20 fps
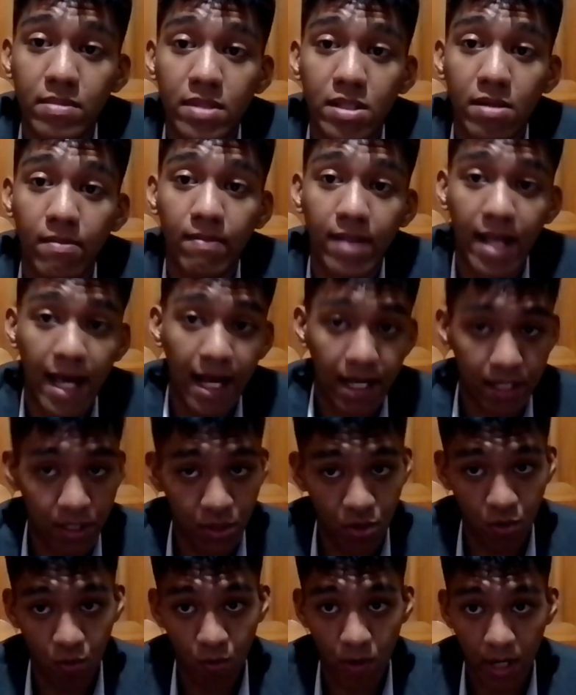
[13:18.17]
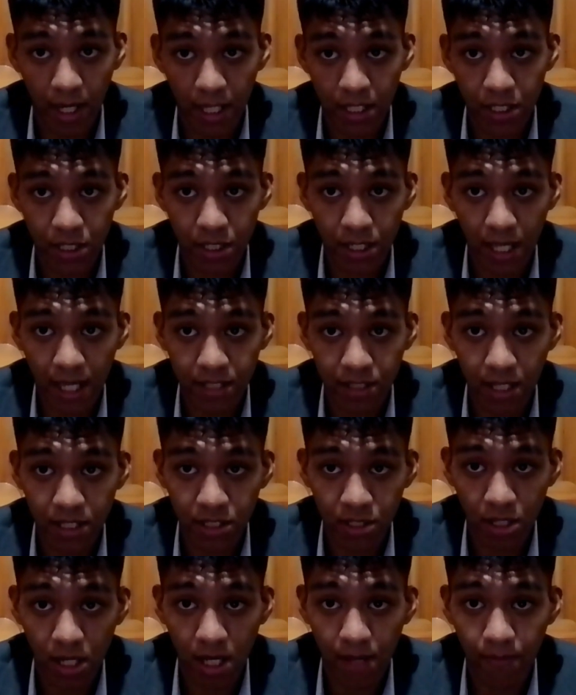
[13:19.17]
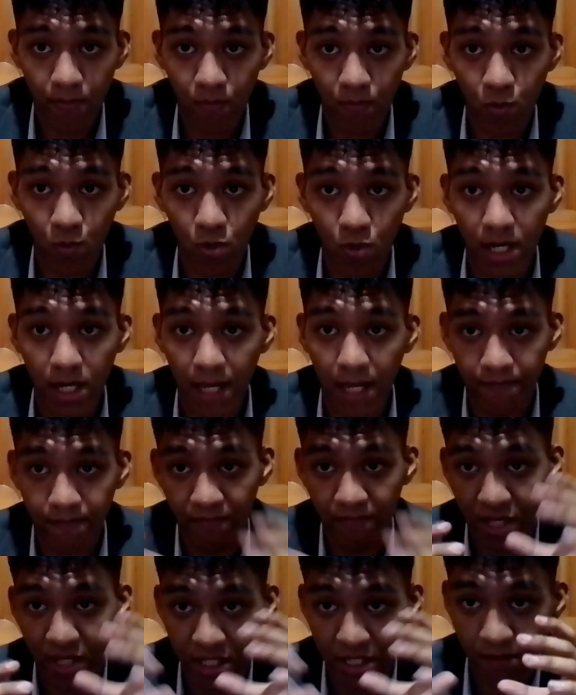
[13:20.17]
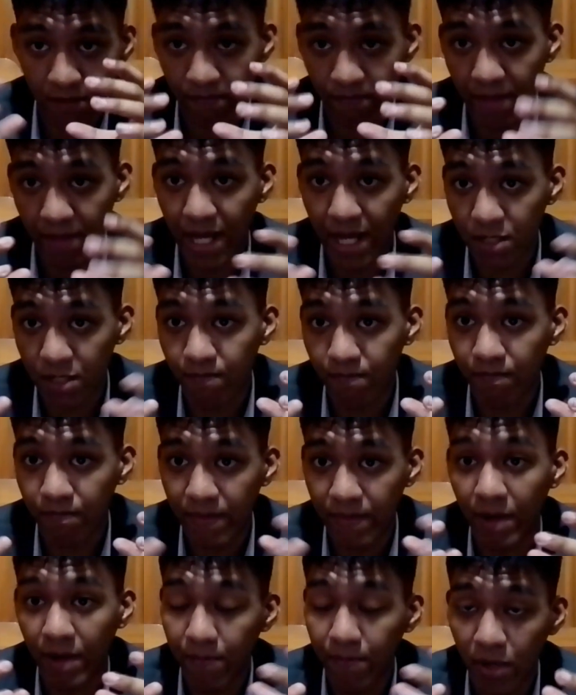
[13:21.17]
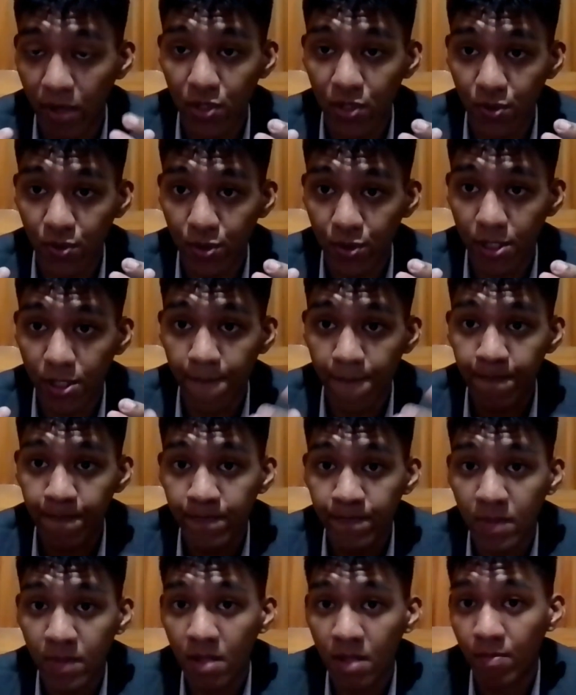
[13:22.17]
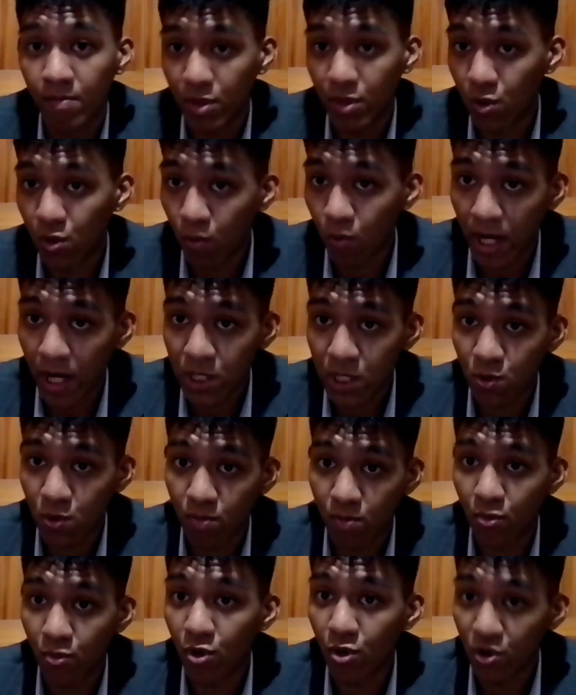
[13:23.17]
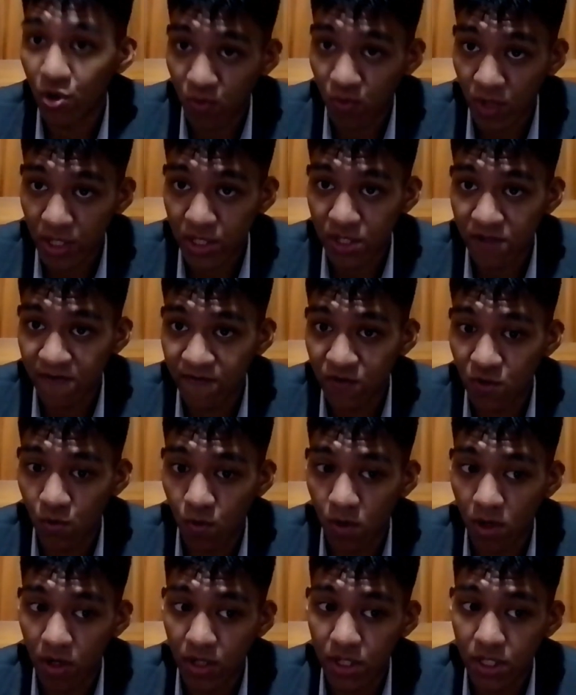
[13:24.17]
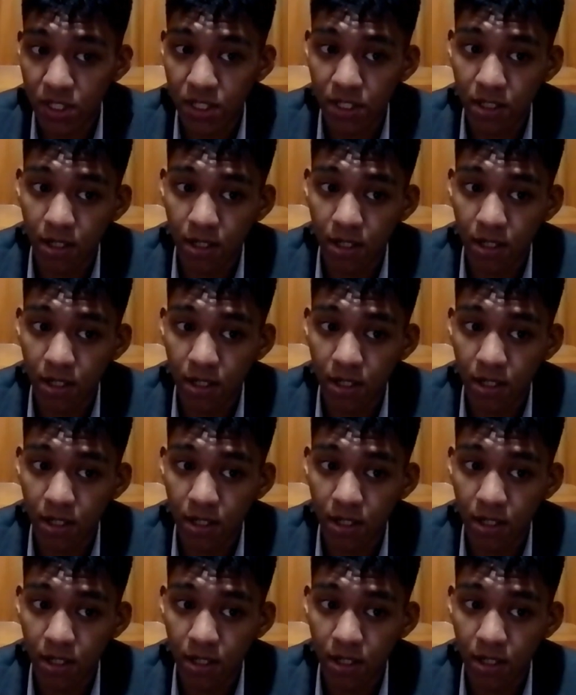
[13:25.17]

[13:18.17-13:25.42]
the blacks and the whites at the time were like mismatched puzzles, with the whites were more aggressive towards